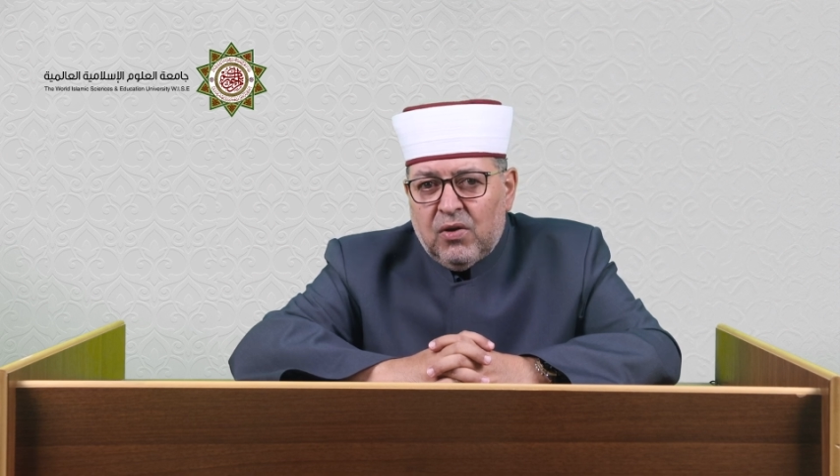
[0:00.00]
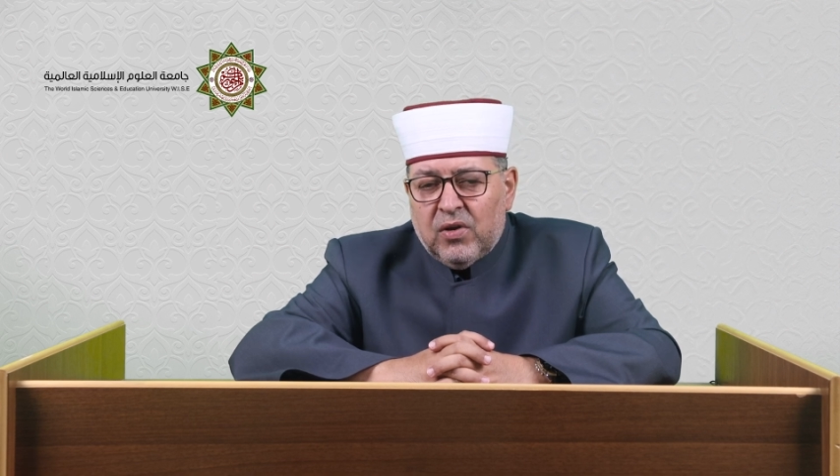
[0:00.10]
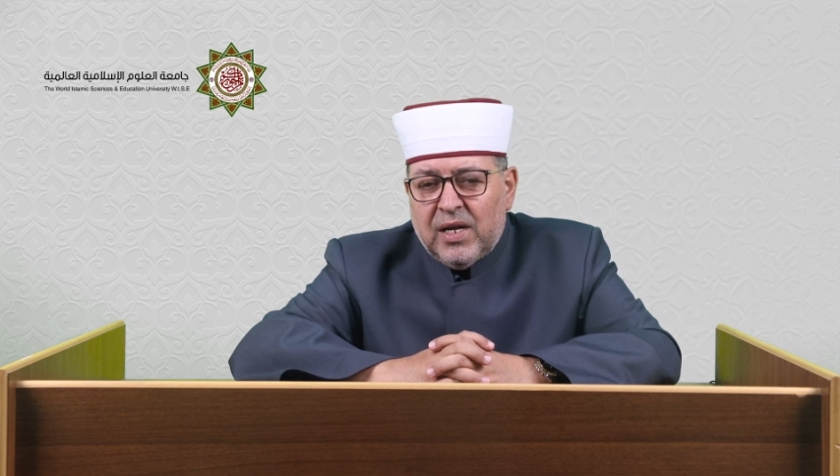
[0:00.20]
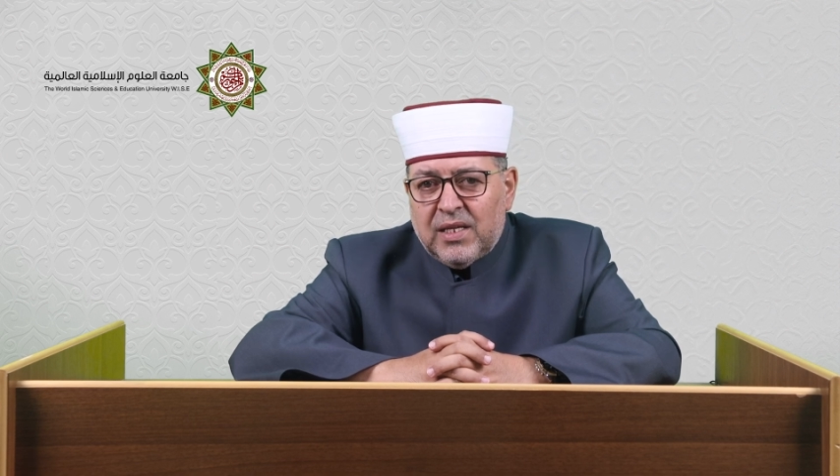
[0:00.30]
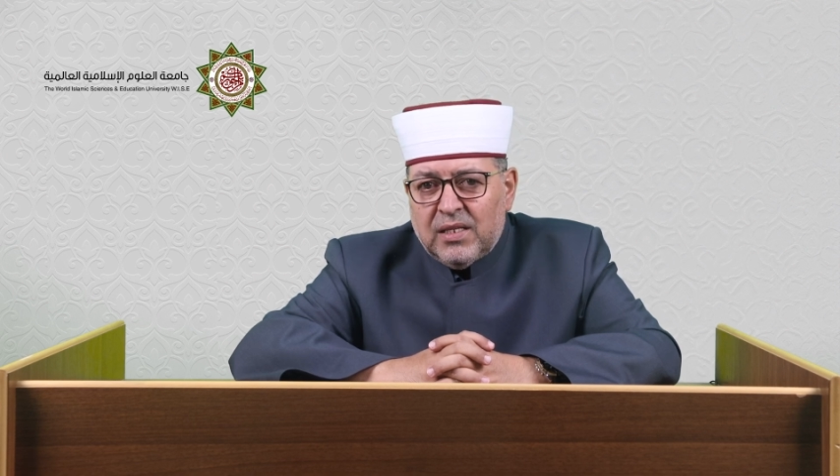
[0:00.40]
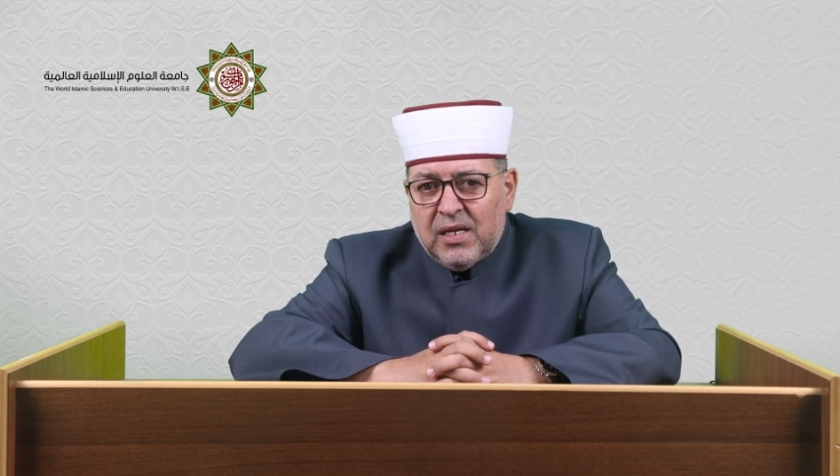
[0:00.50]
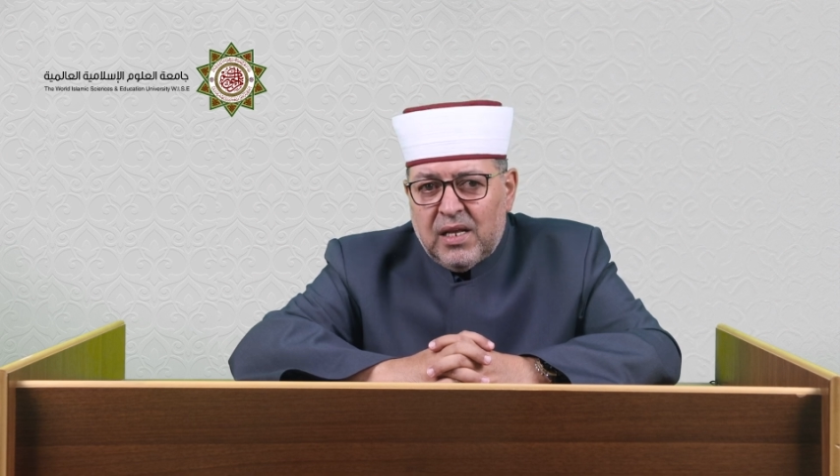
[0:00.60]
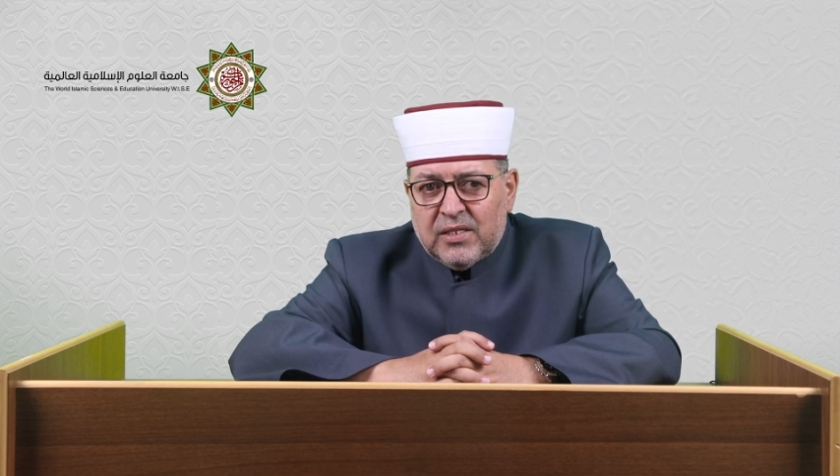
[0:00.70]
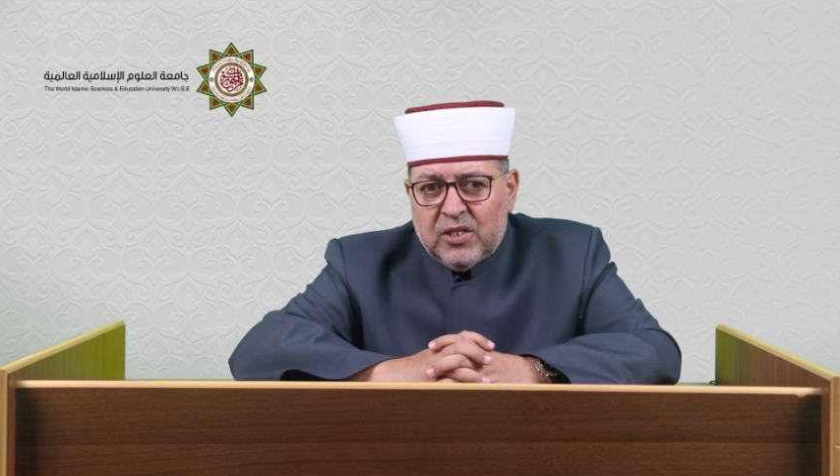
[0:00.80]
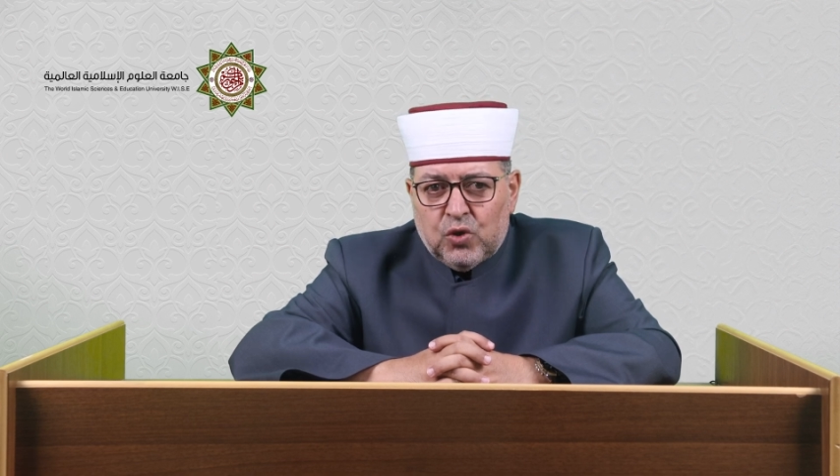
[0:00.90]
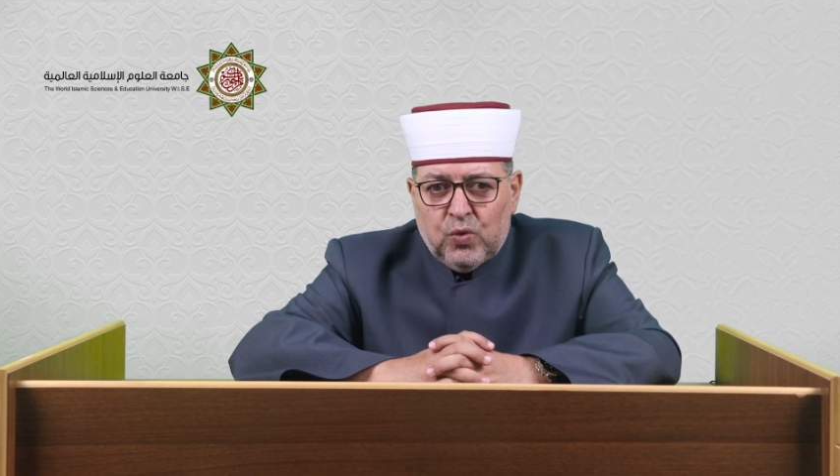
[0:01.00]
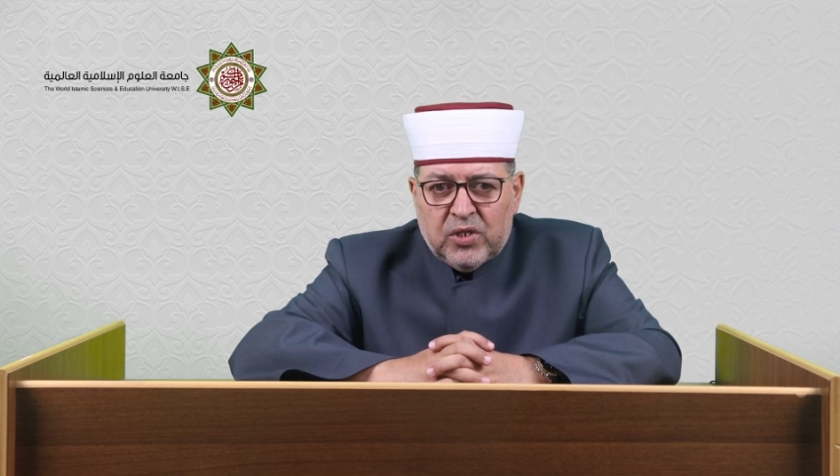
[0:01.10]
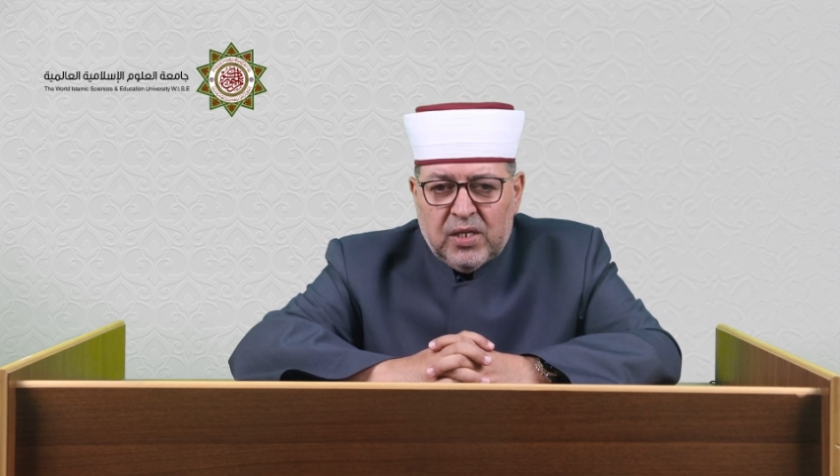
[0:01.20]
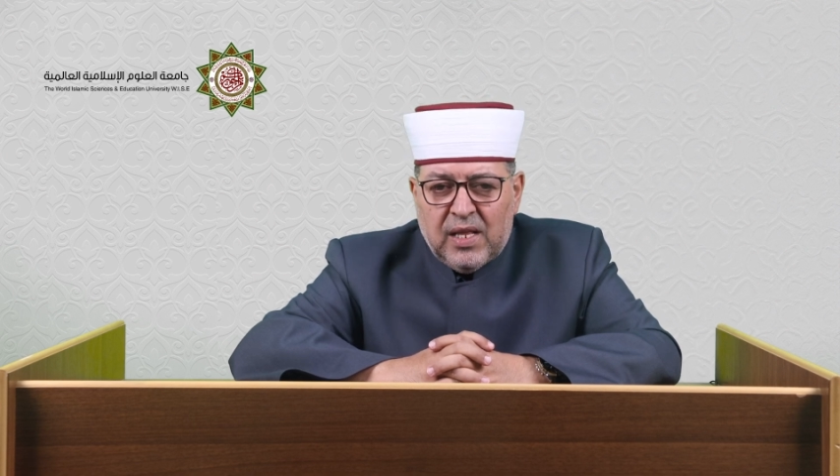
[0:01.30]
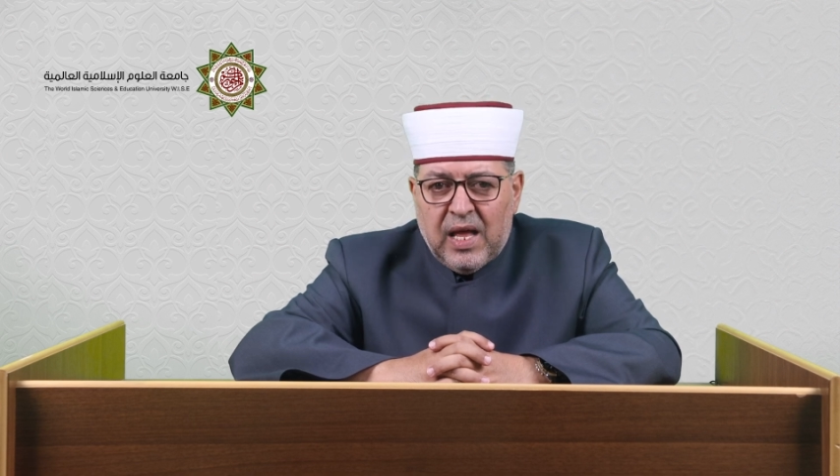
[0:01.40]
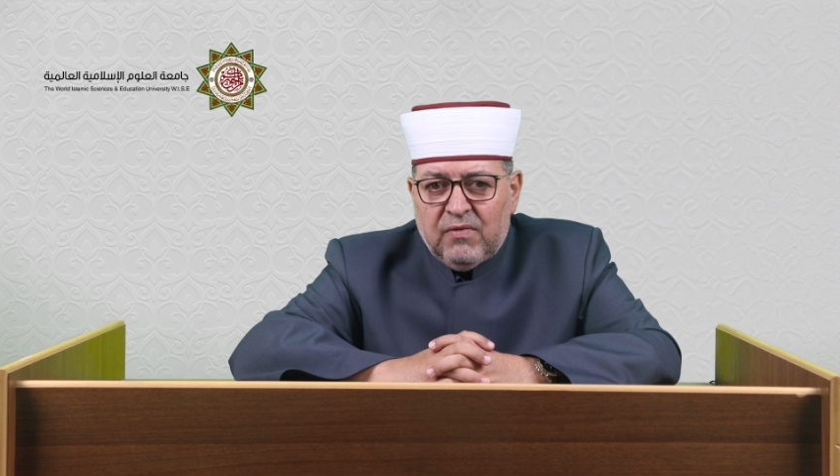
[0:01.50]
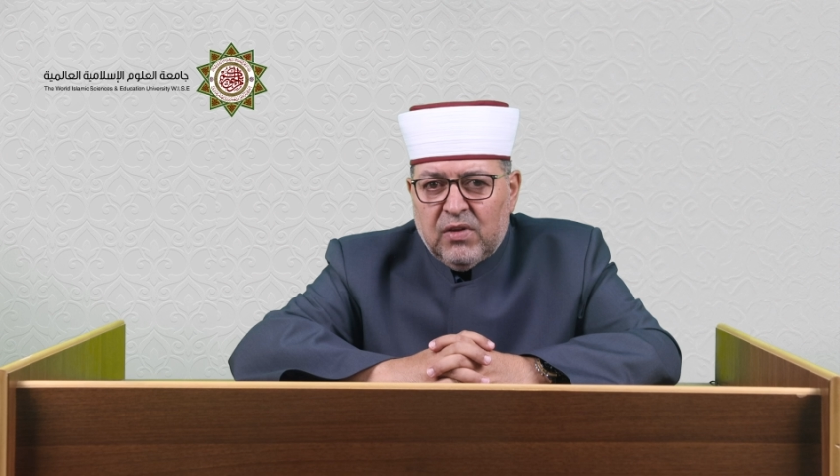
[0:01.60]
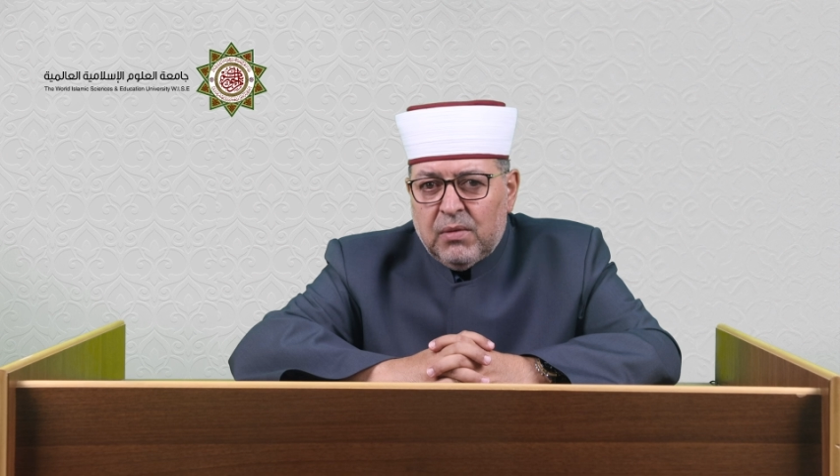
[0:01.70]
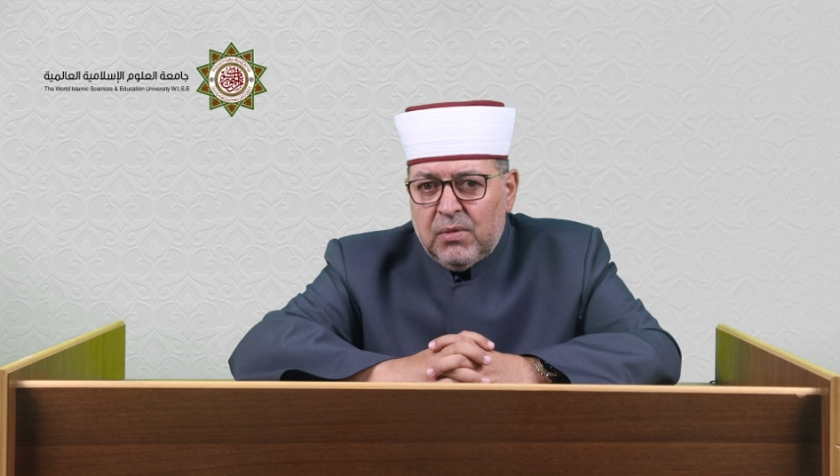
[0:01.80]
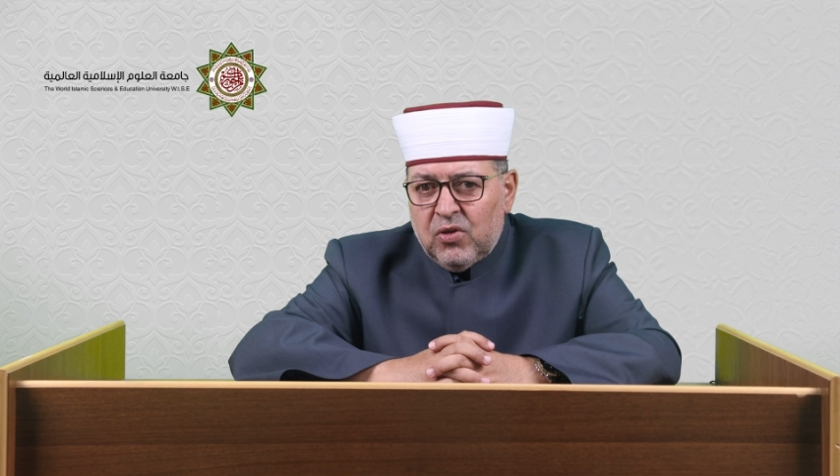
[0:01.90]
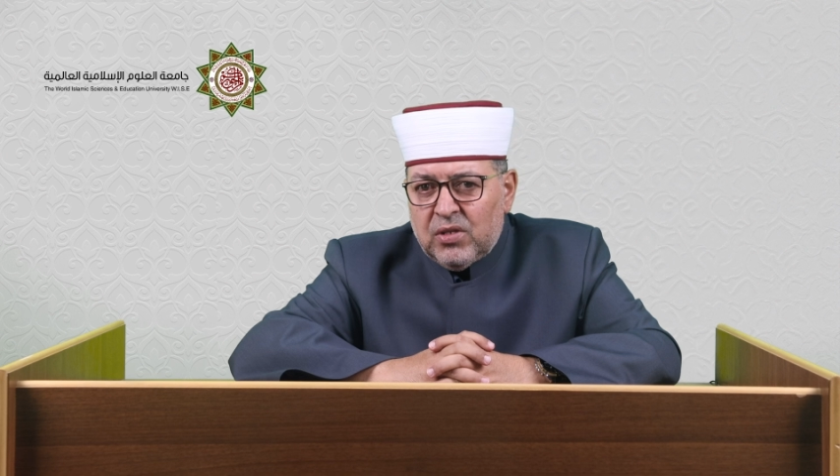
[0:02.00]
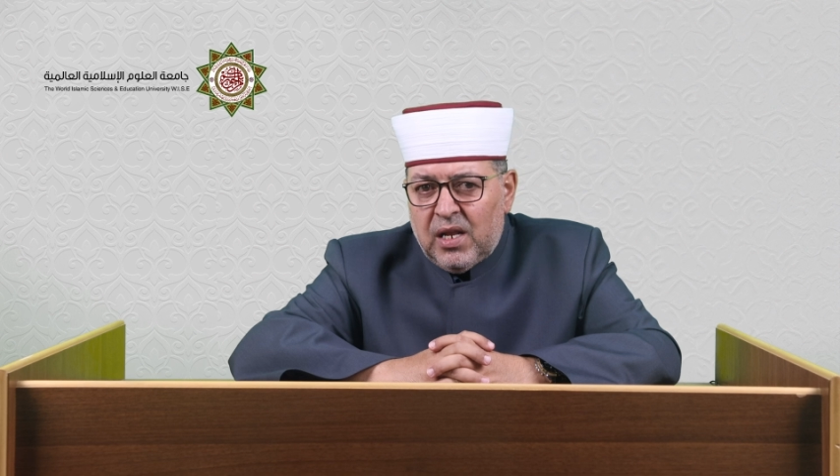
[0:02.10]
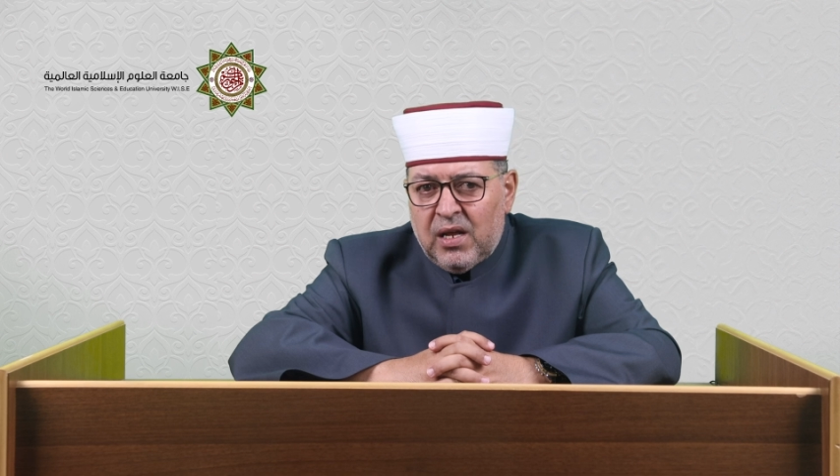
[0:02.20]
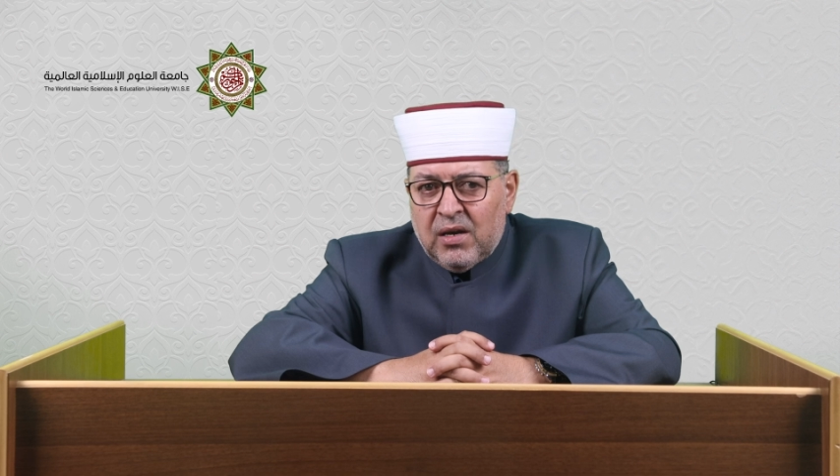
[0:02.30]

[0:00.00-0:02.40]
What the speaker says: or an unreal situation, having $1 million